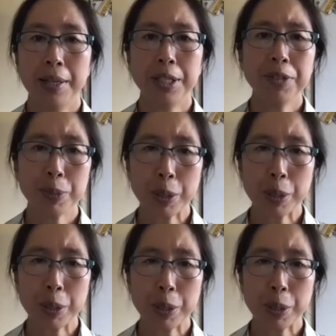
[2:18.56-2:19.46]
The difference
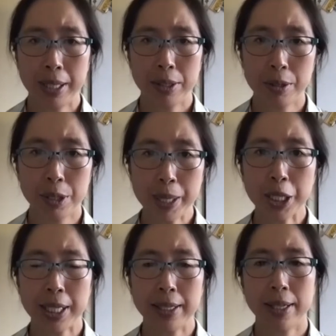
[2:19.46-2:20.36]
between these
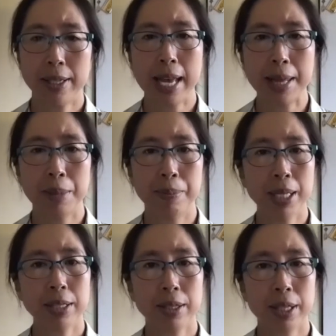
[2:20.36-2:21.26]
two species is
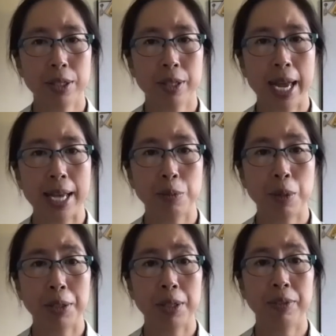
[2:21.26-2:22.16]
that the musk thistle
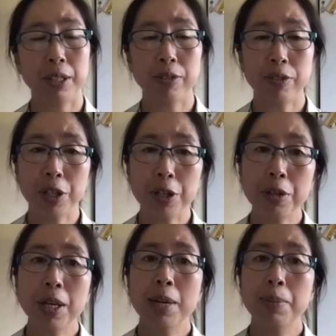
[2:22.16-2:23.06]
has relatively
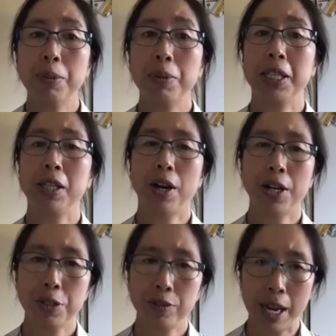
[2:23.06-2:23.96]
few but really
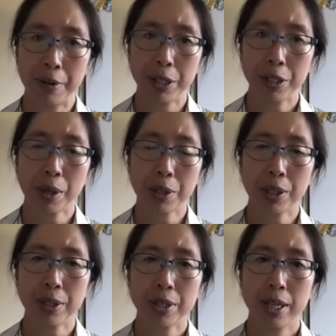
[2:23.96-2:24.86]
large flowering
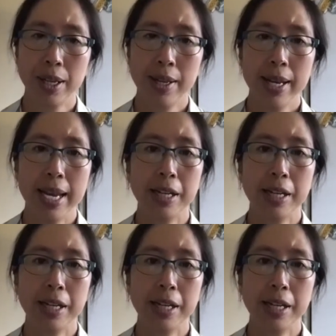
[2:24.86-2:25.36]
structures.